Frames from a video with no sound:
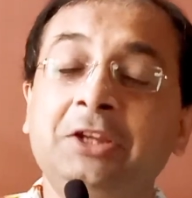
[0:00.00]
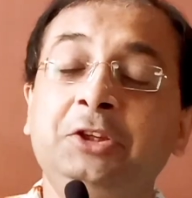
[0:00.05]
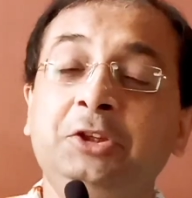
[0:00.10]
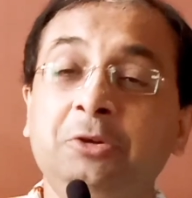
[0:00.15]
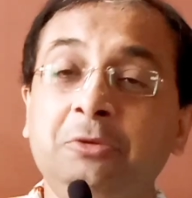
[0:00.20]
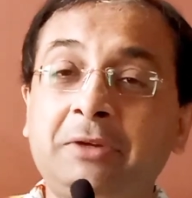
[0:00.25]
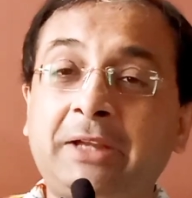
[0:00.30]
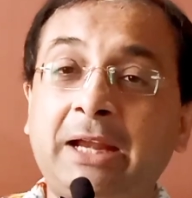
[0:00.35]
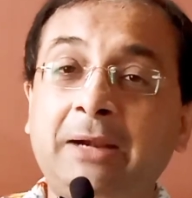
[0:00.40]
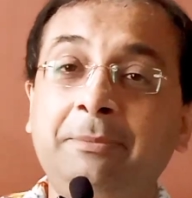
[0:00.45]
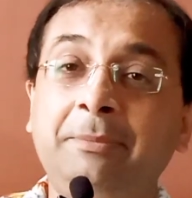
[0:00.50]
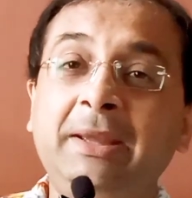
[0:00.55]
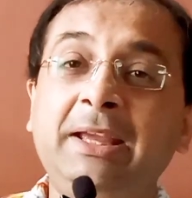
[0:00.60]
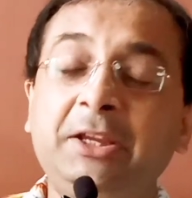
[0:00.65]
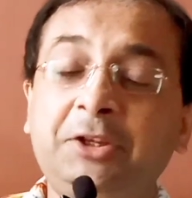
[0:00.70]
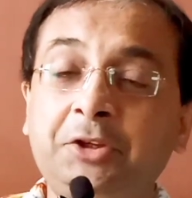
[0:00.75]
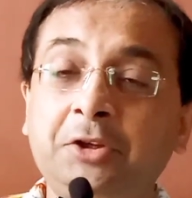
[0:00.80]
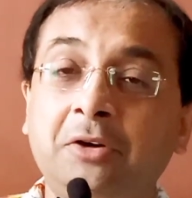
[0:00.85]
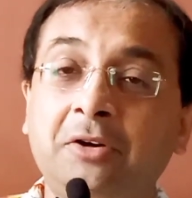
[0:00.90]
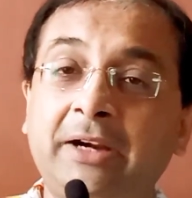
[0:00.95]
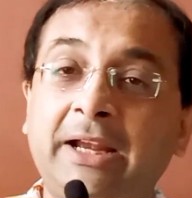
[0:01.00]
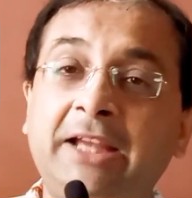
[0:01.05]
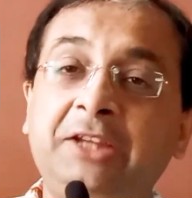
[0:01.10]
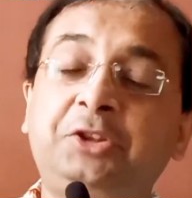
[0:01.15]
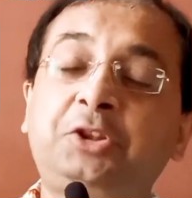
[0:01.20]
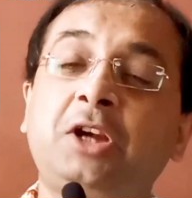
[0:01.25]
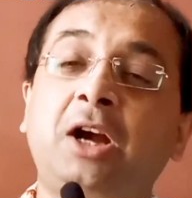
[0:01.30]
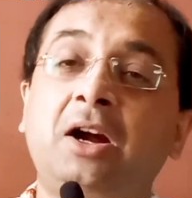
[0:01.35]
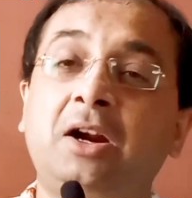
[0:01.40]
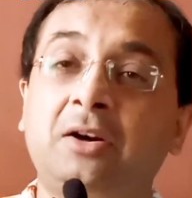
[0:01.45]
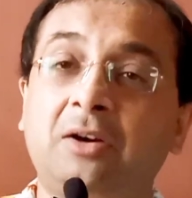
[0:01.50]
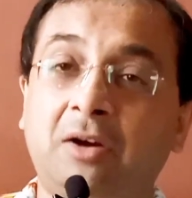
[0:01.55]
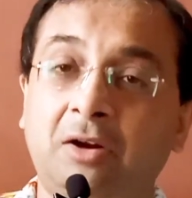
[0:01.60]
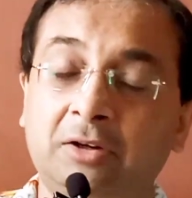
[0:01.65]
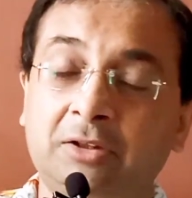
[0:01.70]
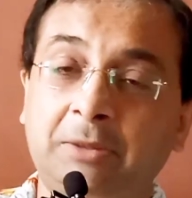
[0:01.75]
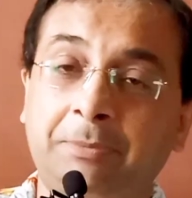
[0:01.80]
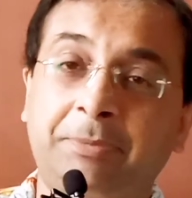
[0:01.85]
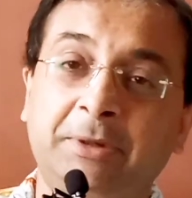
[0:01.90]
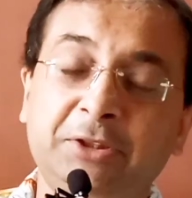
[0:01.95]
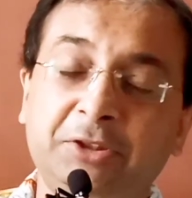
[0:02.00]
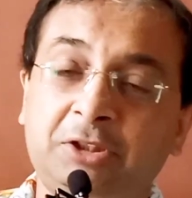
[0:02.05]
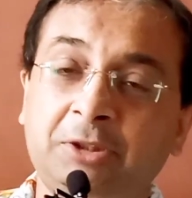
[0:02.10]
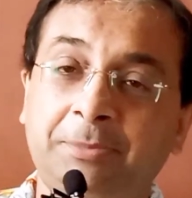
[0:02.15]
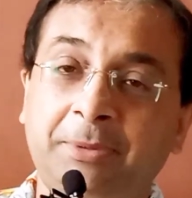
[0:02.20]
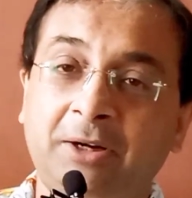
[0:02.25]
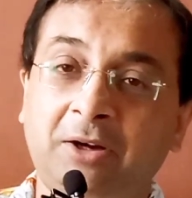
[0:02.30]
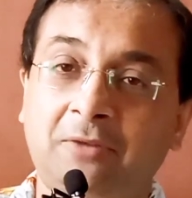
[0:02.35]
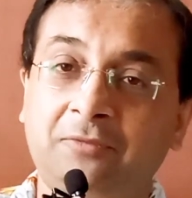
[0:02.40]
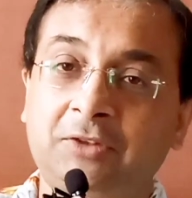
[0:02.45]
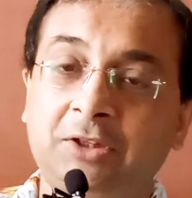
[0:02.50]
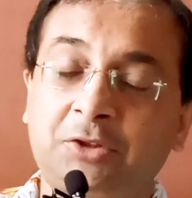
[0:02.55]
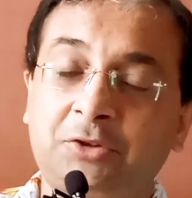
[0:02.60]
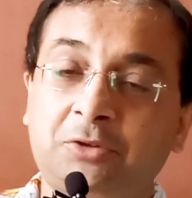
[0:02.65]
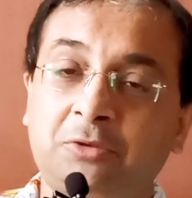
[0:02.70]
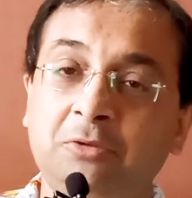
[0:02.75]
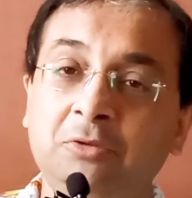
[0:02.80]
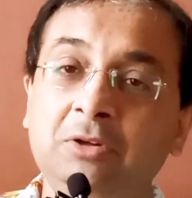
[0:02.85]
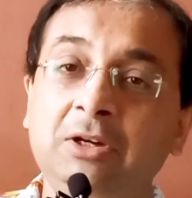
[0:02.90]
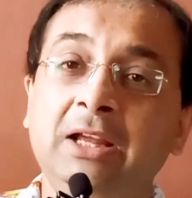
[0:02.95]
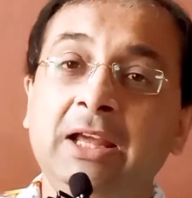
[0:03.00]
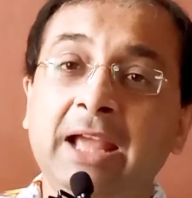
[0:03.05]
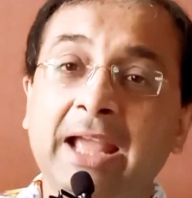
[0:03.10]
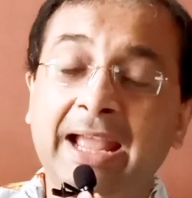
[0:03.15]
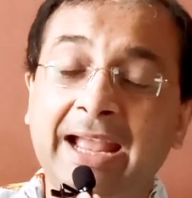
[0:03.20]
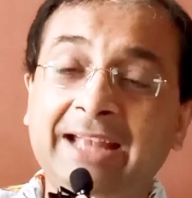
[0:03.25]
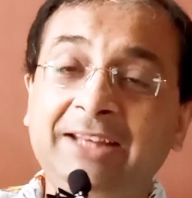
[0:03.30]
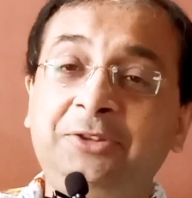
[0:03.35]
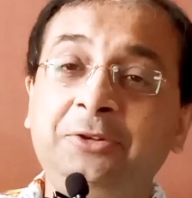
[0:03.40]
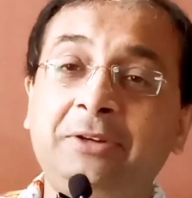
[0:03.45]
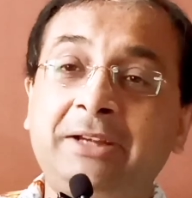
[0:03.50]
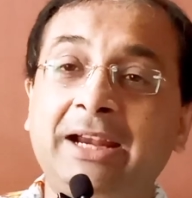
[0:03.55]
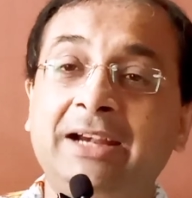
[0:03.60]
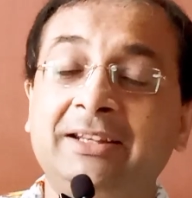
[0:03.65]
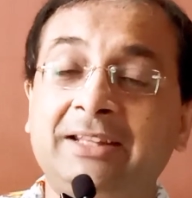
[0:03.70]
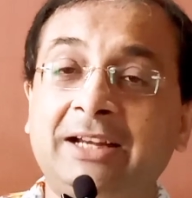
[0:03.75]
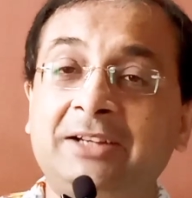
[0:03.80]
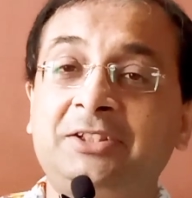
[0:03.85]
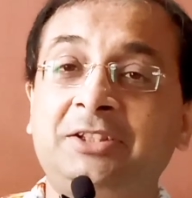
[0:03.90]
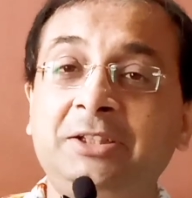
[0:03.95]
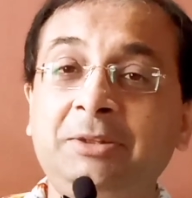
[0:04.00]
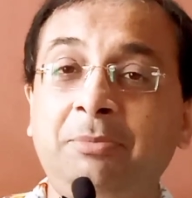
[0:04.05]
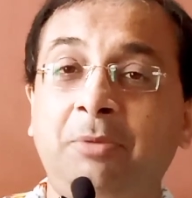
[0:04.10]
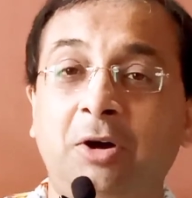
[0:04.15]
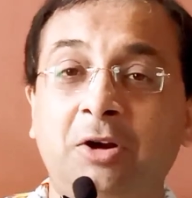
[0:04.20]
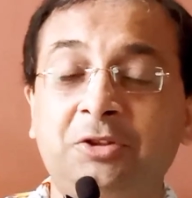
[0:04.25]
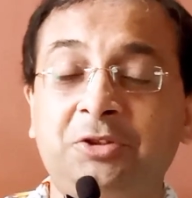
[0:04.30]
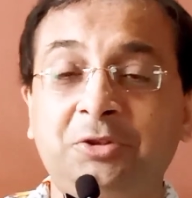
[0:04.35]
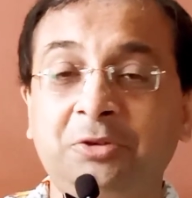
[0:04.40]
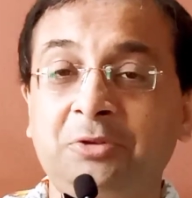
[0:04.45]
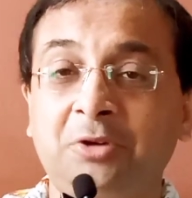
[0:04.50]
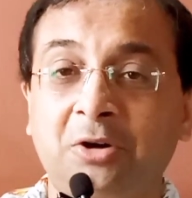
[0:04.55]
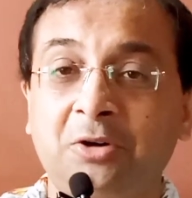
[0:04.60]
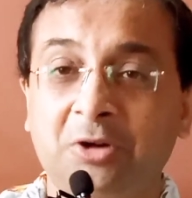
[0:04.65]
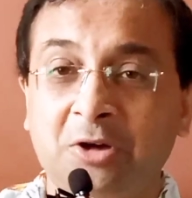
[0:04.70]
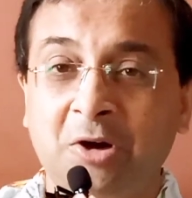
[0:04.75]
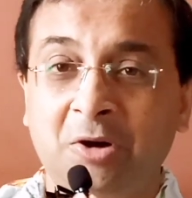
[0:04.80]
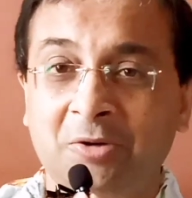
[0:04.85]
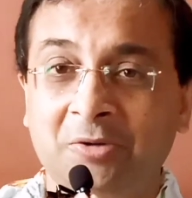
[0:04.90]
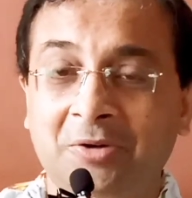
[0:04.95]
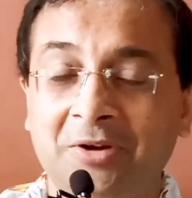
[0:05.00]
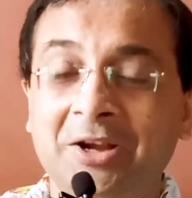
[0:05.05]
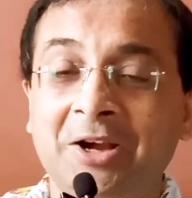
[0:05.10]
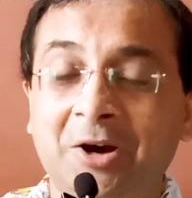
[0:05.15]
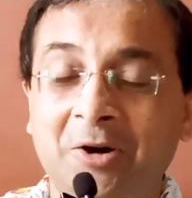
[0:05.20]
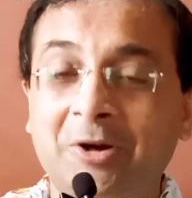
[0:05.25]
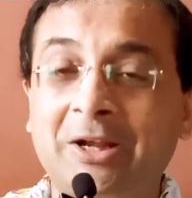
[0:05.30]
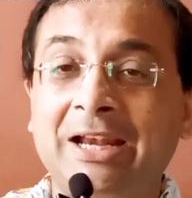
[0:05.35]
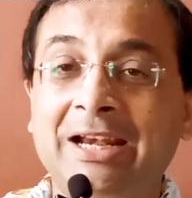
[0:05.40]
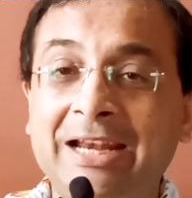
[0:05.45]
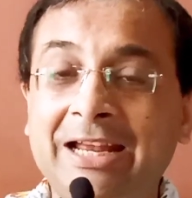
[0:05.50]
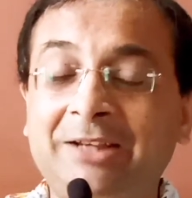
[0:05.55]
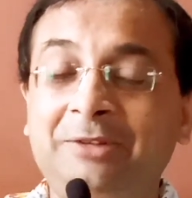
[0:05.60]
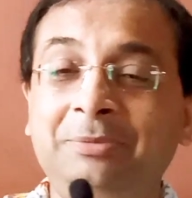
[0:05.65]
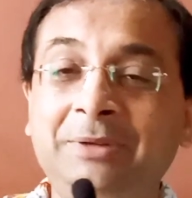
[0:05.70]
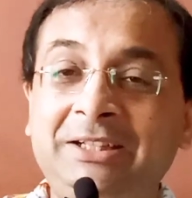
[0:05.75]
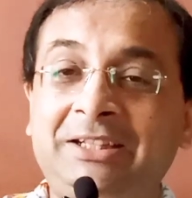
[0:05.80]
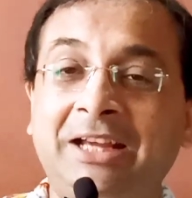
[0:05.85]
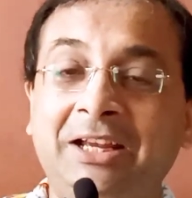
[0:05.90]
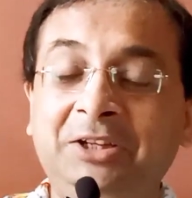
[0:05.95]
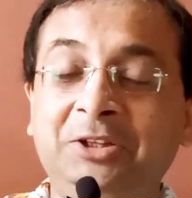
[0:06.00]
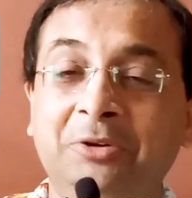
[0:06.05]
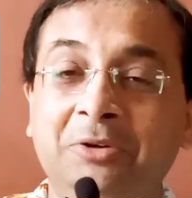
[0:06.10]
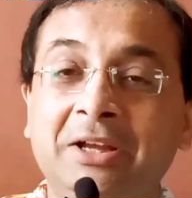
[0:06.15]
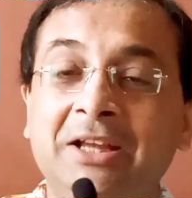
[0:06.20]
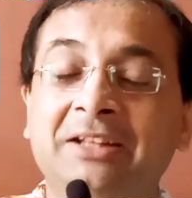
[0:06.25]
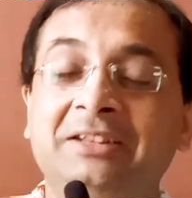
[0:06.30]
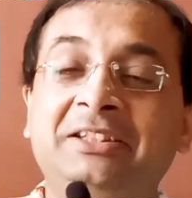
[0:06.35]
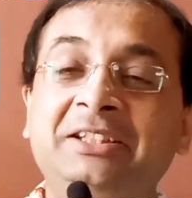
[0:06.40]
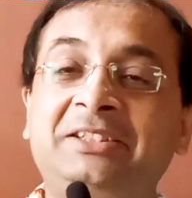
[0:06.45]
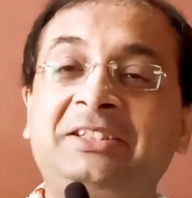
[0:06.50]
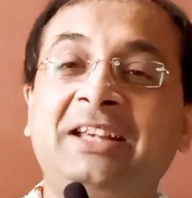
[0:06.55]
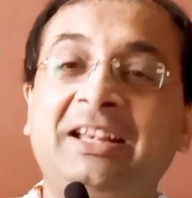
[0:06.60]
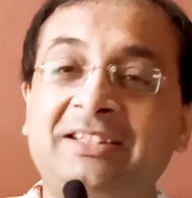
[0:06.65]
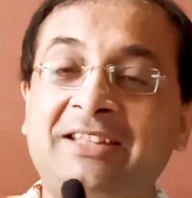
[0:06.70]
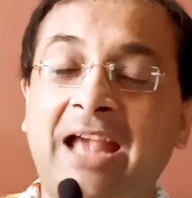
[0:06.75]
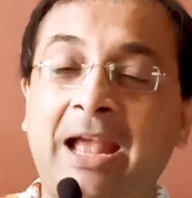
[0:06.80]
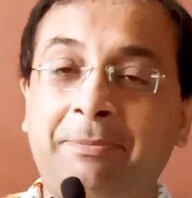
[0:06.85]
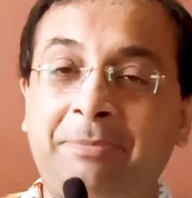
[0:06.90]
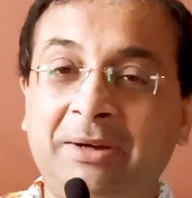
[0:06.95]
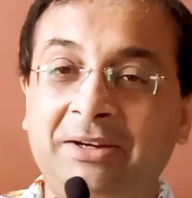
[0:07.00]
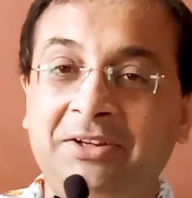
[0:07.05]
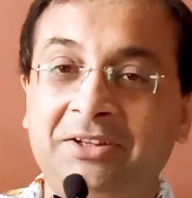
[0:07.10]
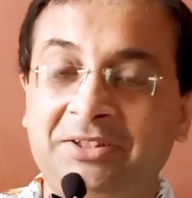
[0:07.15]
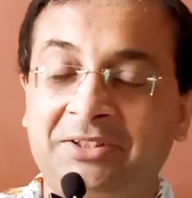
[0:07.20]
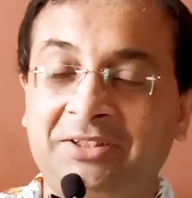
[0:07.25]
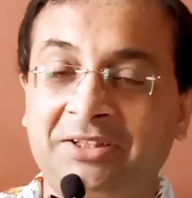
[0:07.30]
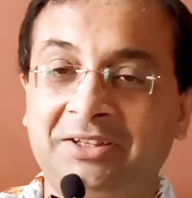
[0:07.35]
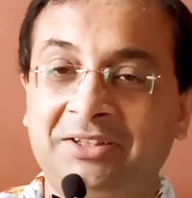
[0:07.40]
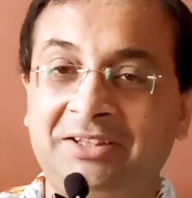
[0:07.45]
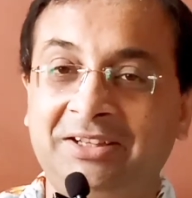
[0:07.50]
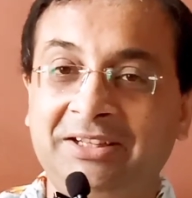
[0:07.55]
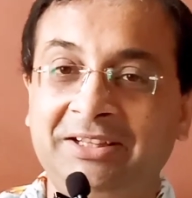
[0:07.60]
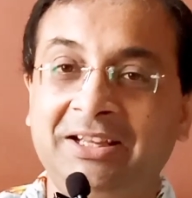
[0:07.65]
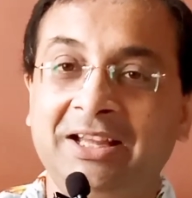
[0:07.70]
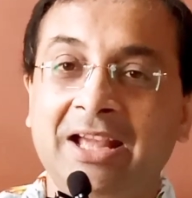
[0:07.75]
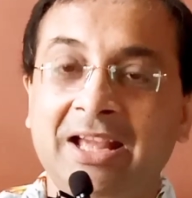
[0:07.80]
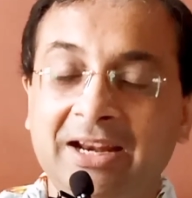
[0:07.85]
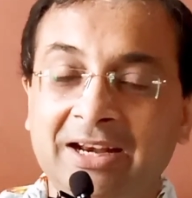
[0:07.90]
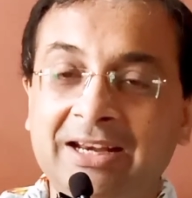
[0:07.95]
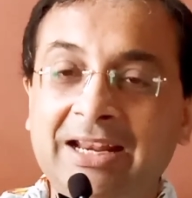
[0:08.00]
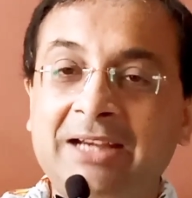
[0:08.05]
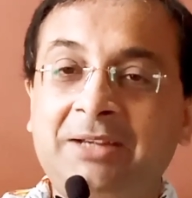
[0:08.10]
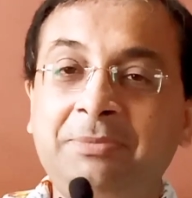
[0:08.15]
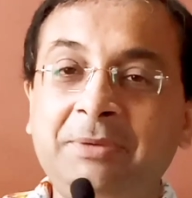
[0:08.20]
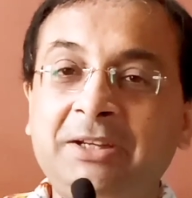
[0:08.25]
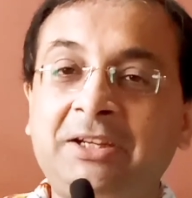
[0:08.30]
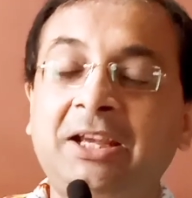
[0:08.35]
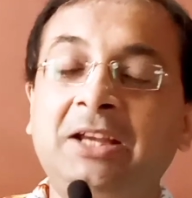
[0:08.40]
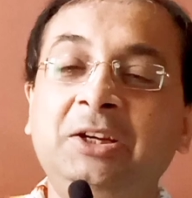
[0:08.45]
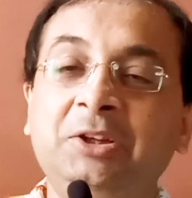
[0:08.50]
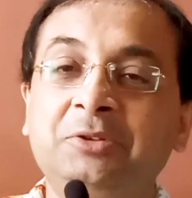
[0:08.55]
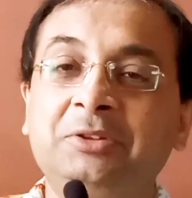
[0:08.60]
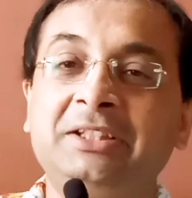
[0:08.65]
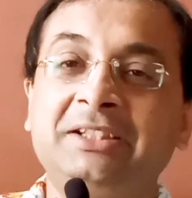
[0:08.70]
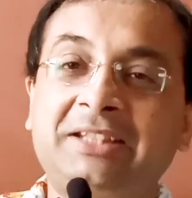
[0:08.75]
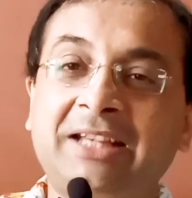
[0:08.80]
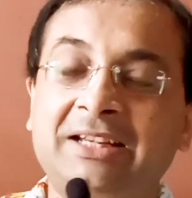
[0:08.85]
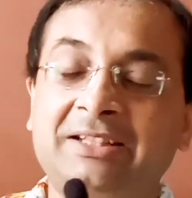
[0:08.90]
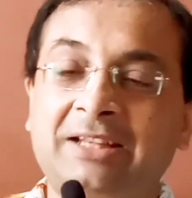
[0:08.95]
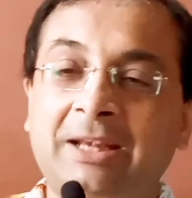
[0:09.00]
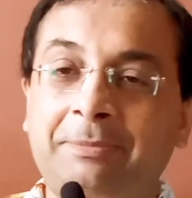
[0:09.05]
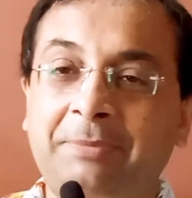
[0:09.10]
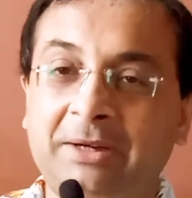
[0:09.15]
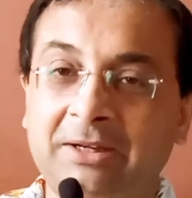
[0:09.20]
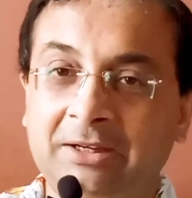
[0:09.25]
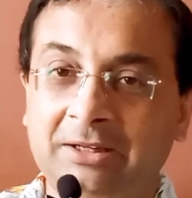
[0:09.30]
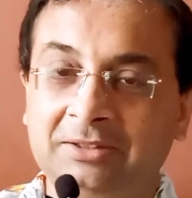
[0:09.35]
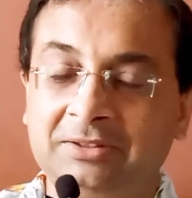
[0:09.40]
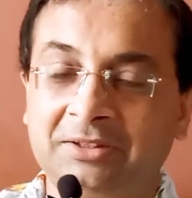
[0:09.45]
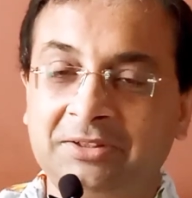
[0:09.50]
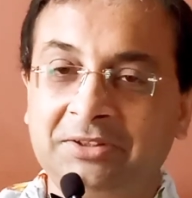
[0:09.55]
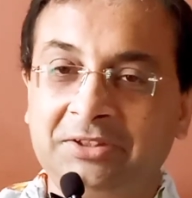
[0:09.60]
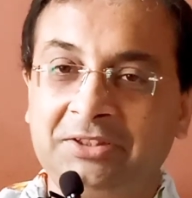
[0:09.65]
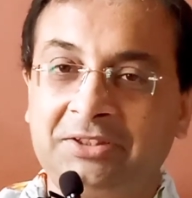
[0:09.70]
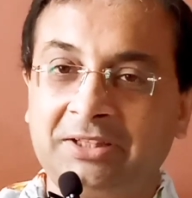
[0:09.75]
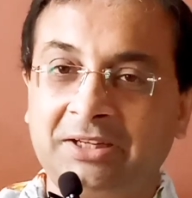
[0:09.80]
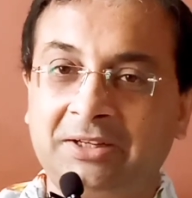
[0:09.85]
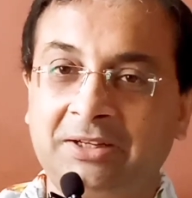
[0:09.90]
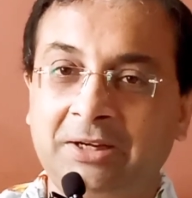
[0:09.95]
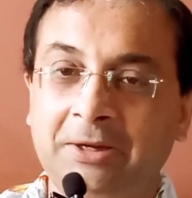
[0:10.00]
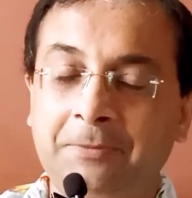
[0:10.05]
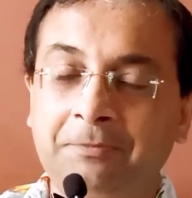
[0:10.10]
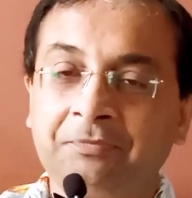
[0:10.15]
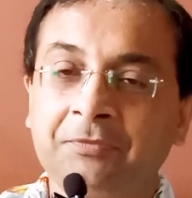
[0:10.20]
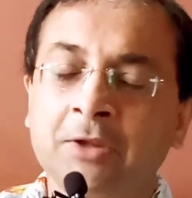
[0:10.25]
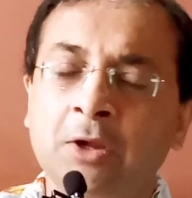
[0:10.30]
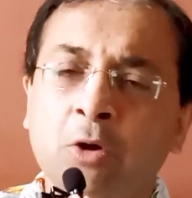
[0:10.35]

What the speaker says: You can make your HR or the principal of that school educate that, see boss, you don't know. Okay, let me tell you, this has happened recently. Let me tell you, this has happened recently.